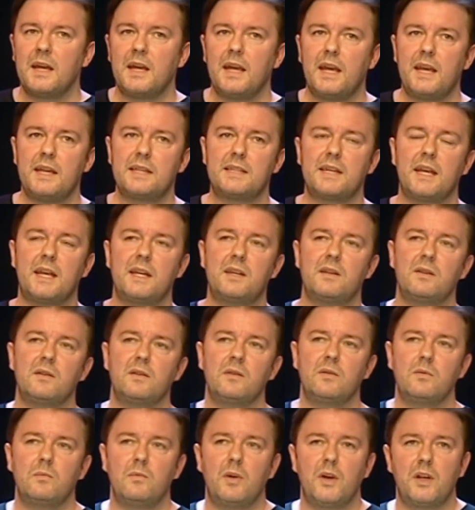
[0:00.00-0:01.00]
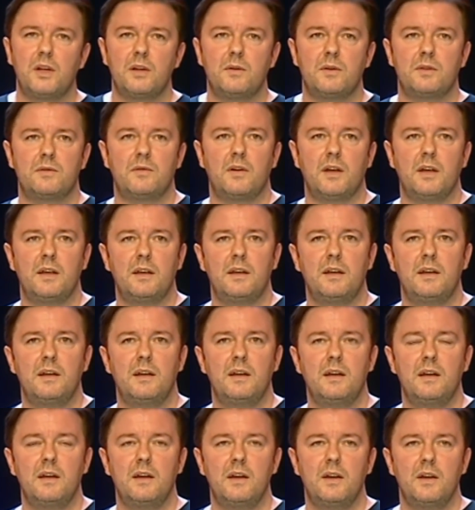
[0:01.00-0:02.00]
He said, what you do is, right,
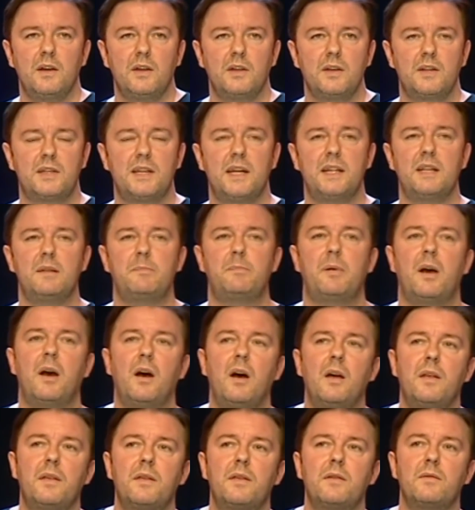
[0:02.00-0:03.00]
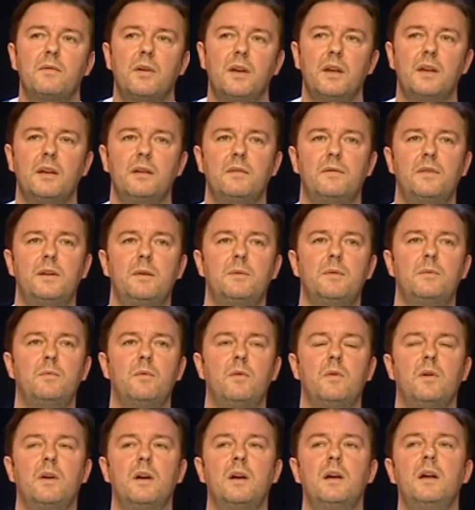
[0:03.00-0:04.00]
you sit in the bath, right, fill it with
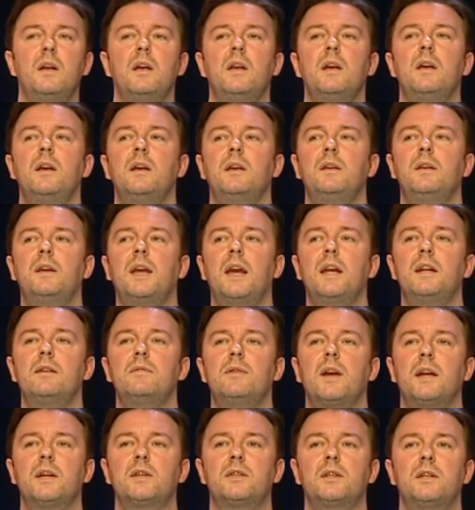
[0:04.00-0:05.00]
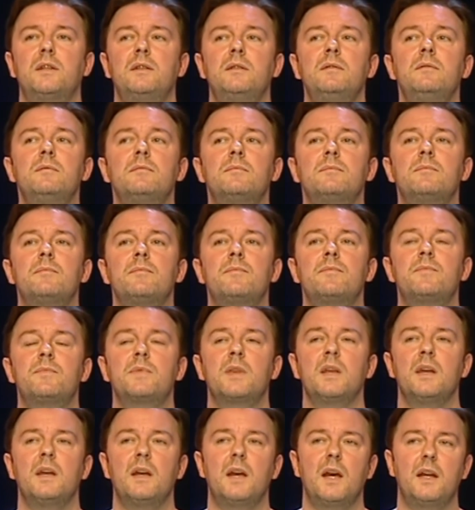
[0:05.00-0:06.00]
water, you get an erection,
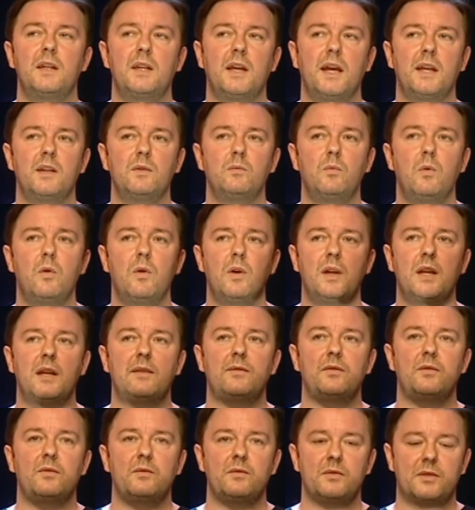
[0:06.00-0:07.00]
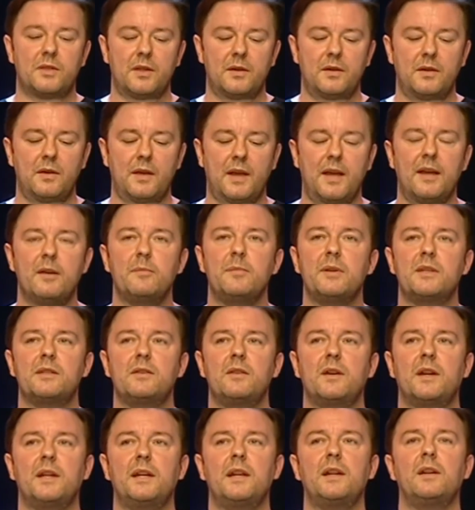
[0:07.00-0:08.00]
and you get the water level, so your helmet's
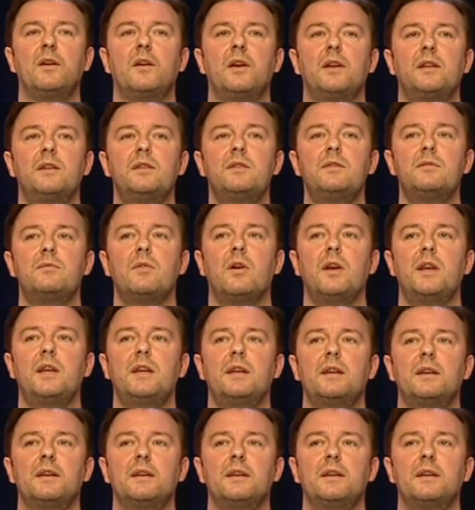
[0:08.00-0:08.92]
like a little island, right?